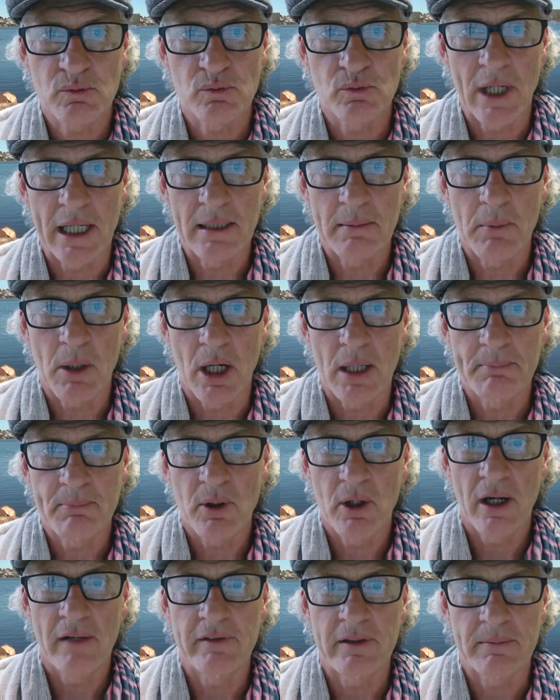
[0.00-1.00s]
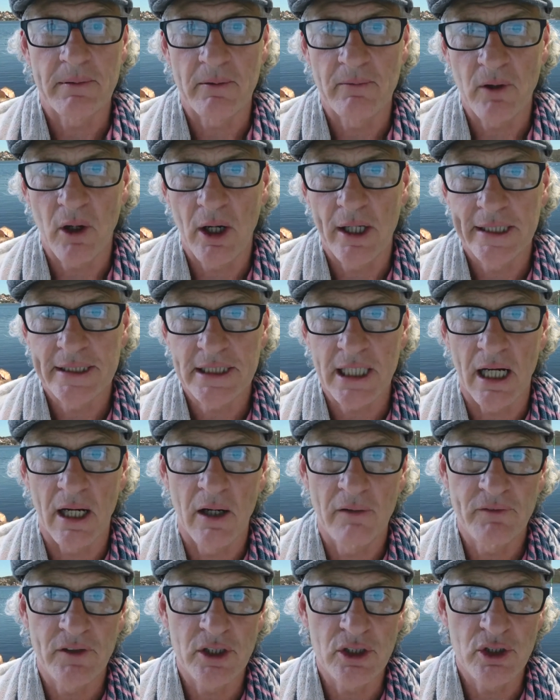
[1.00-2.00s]
run by private providers are
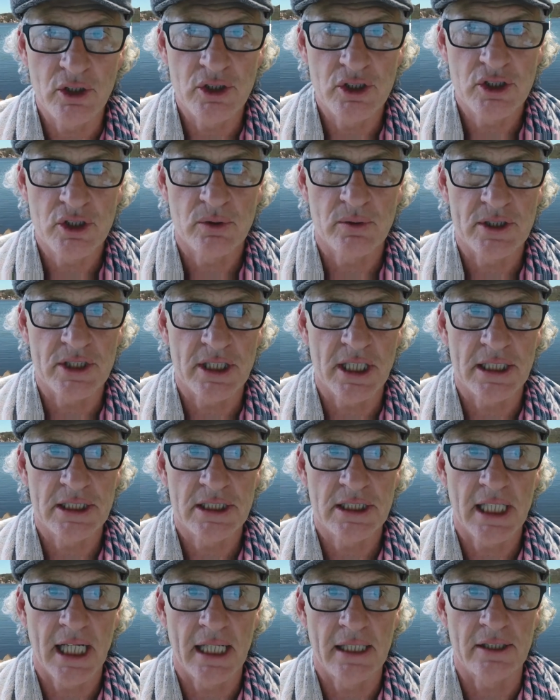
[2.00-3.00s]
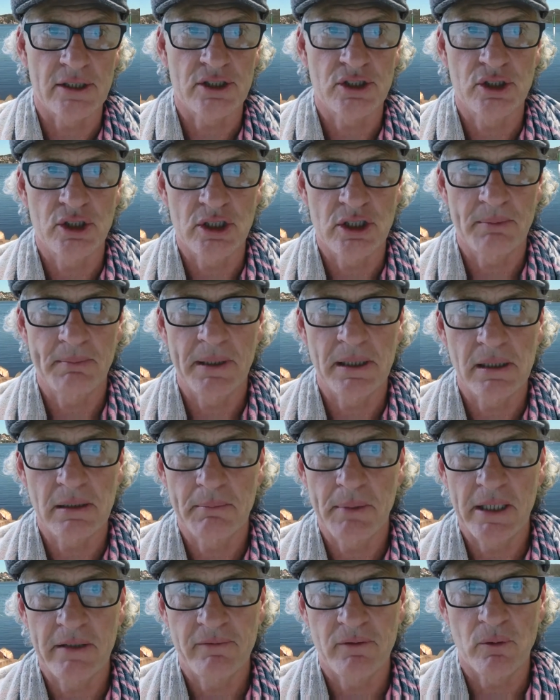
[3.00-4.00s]
often used to assess tenant
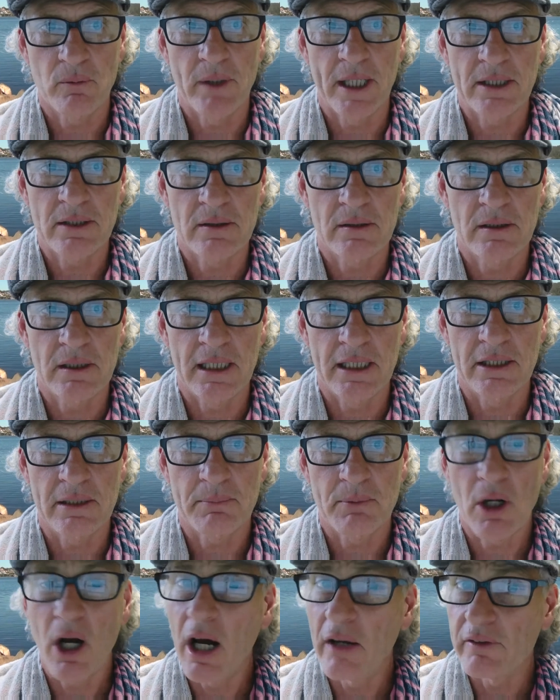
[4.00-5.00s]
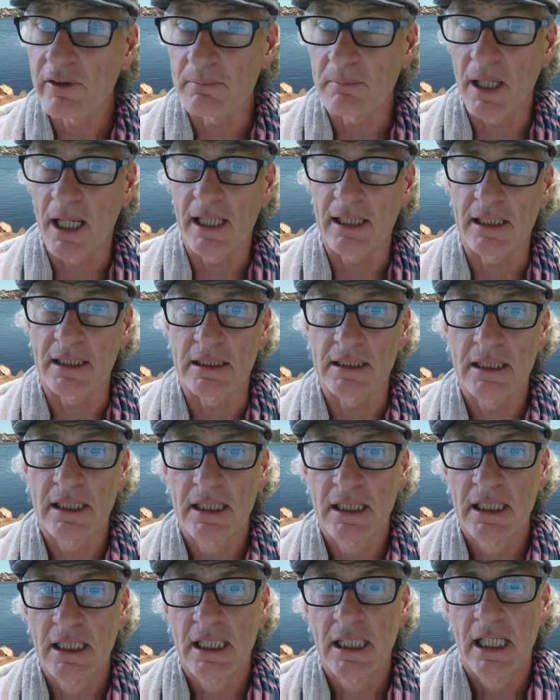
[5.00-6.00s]
suitability for rental in the private market.
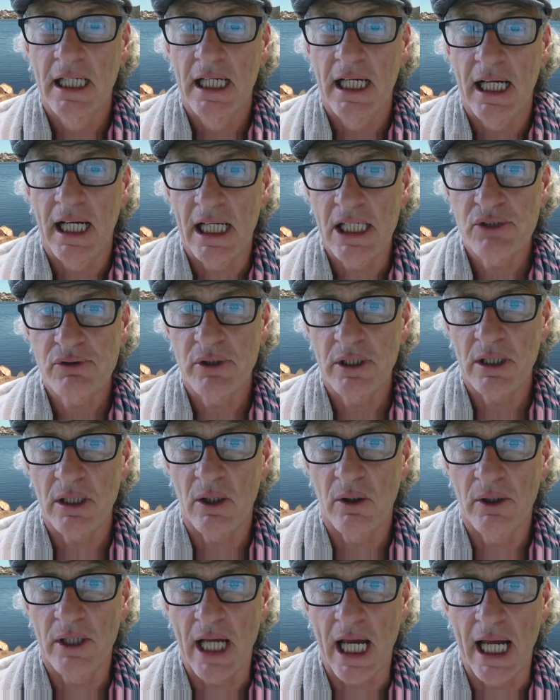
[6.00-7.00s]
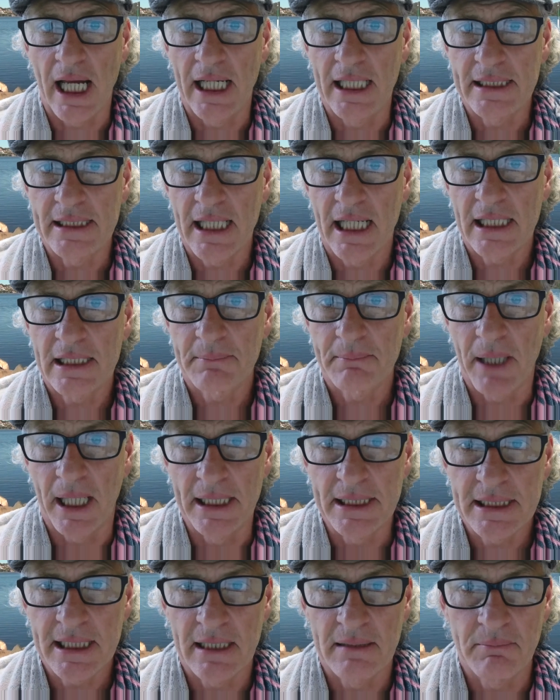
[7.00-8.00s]
Entry on a
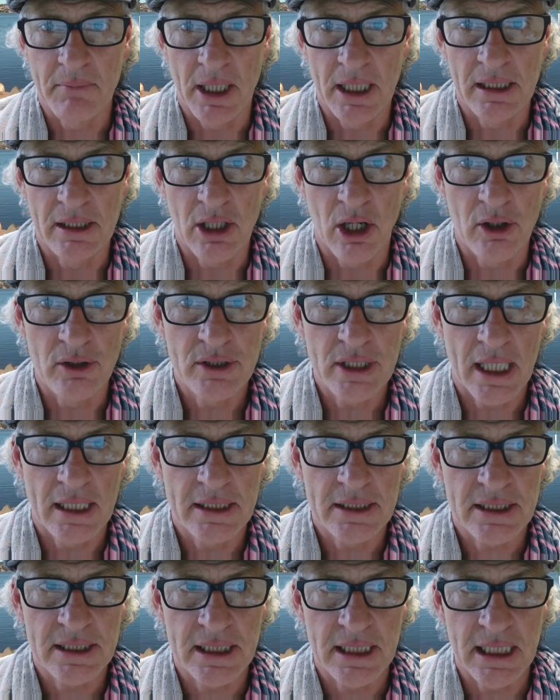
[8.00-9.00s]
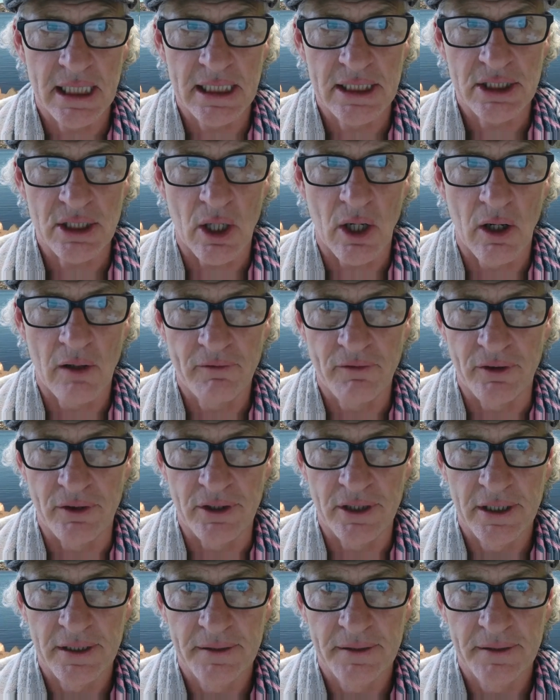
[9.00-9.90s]
database can mean no tenancy is offered.